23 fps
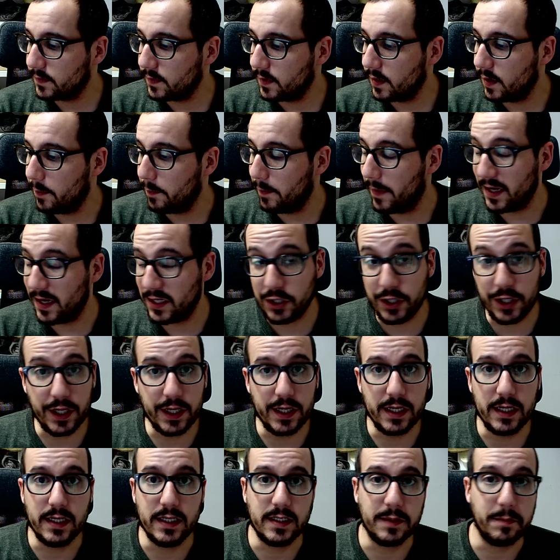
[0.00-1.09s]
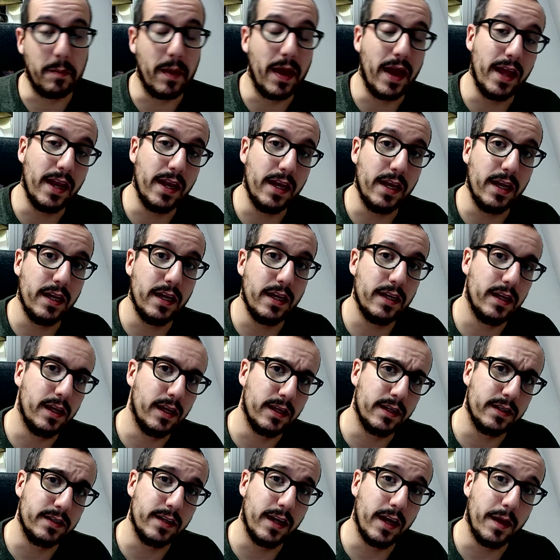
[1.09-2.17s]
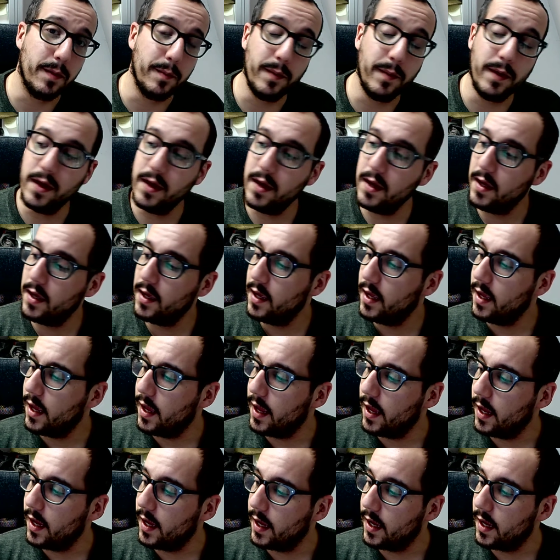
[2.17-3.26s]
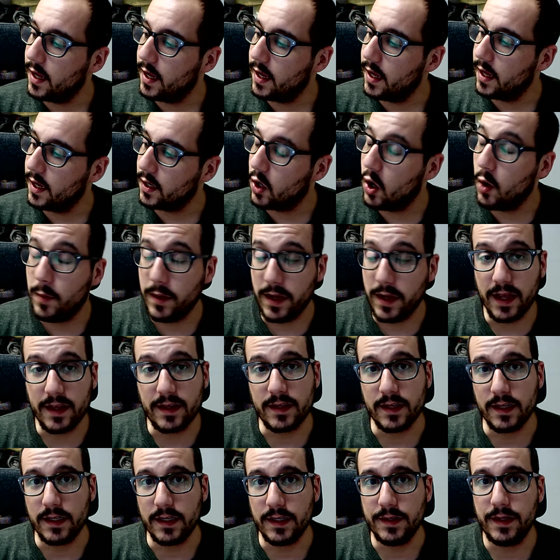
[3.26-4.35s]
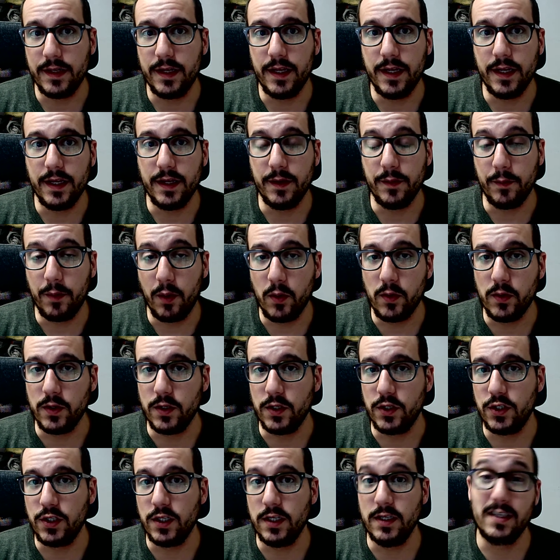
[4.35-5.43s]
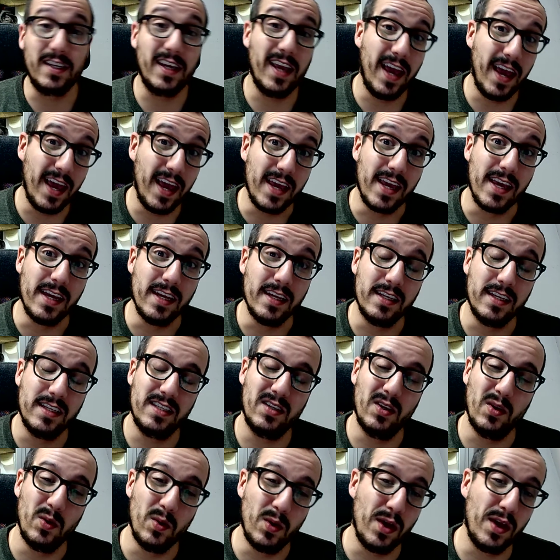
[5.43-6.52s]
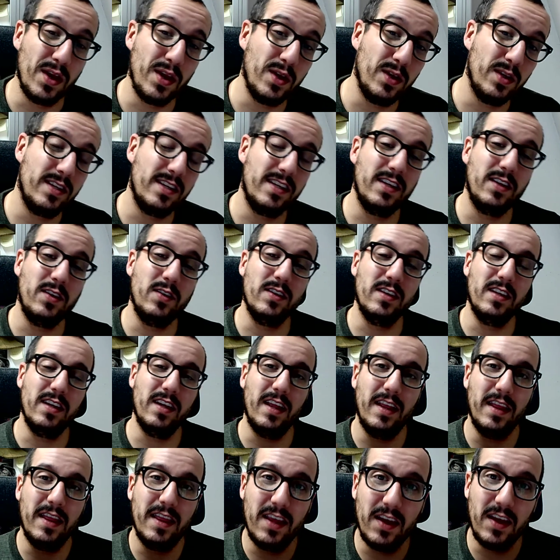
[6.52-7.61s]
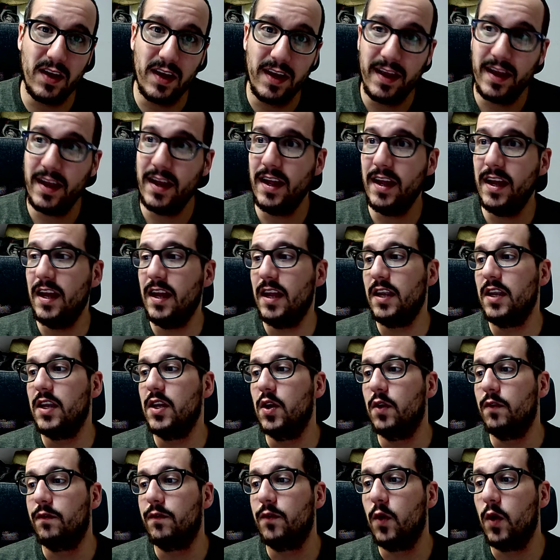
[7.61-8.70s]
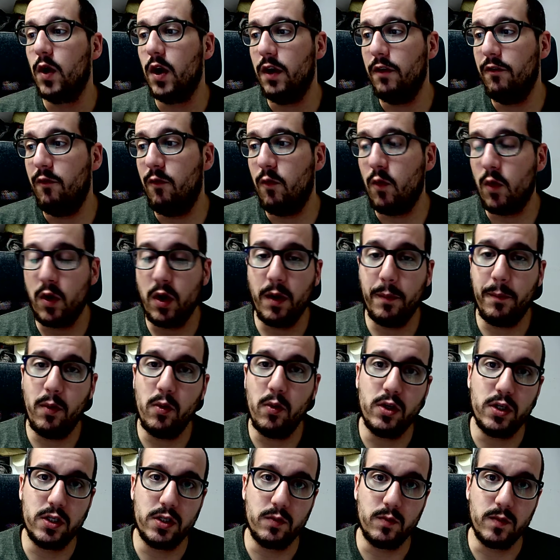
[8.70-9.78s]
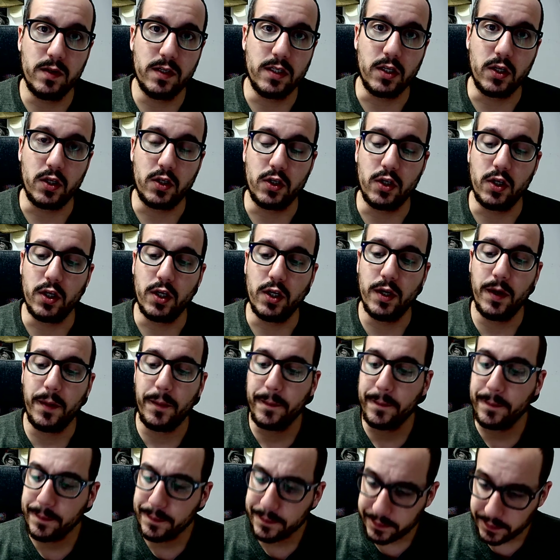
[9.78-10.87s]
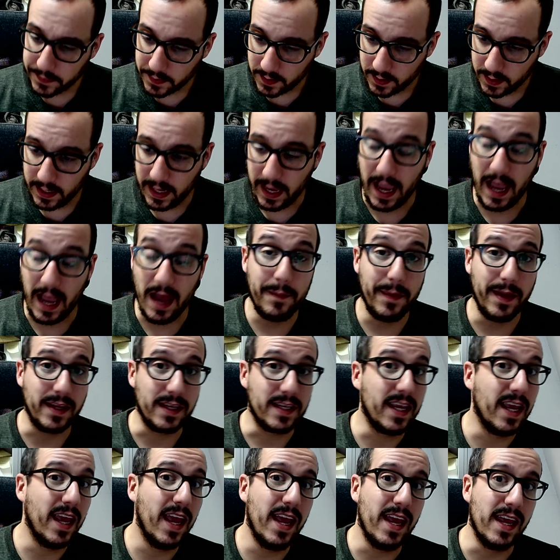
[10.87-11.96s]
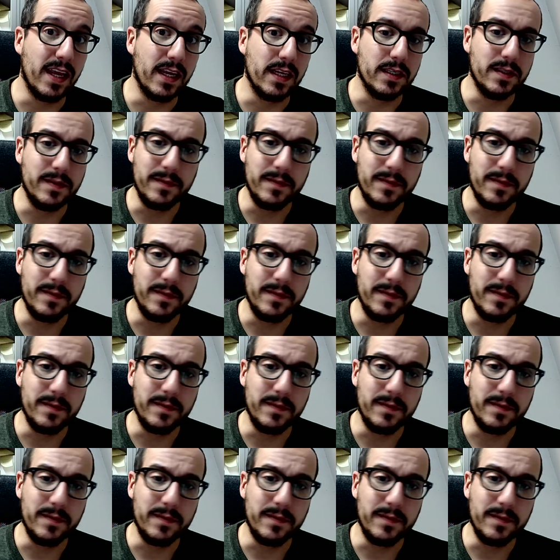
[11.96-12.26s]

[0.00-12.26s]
meszka is men, it's M, and kobieta in Polish is K. So you see there, for a Polish researcher, M and K.